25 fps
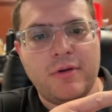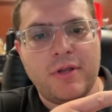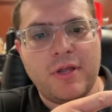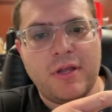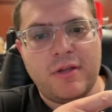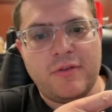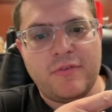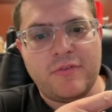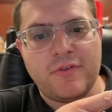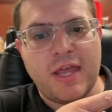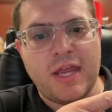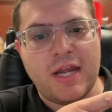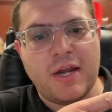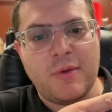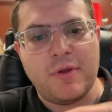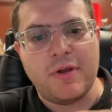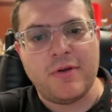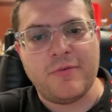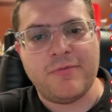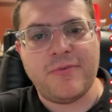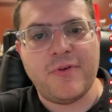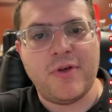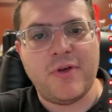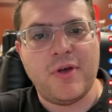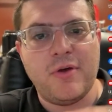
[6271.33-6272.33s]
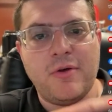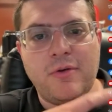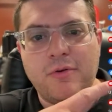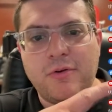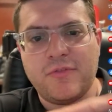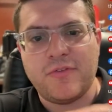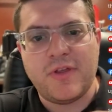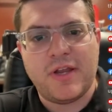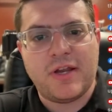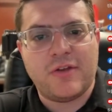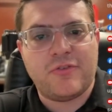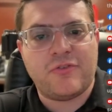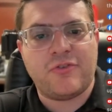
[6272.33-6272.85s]
Go ahead and scan it with your phone or
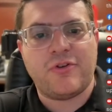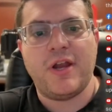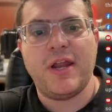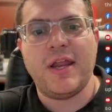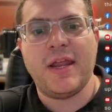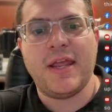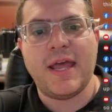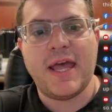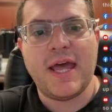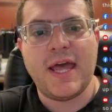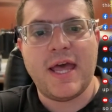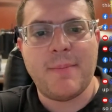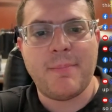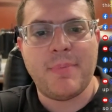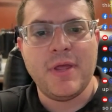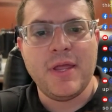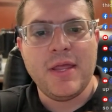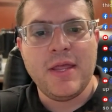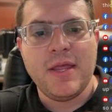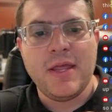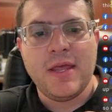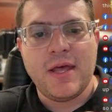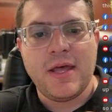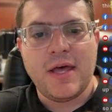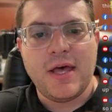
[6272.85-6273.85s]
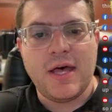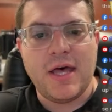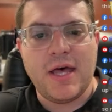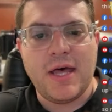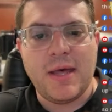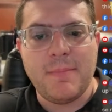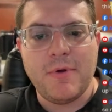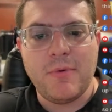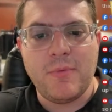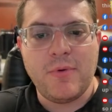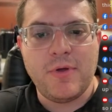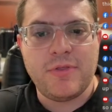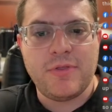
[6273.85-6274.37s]
take a screen cap
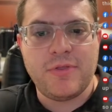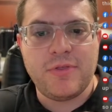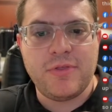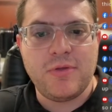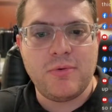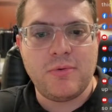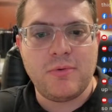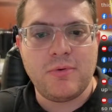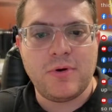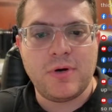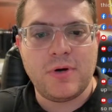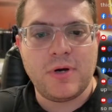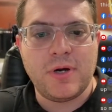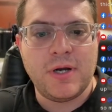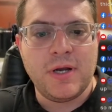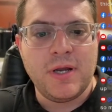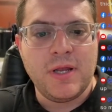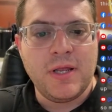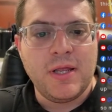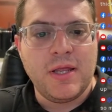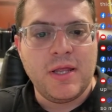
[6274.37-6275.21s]
with your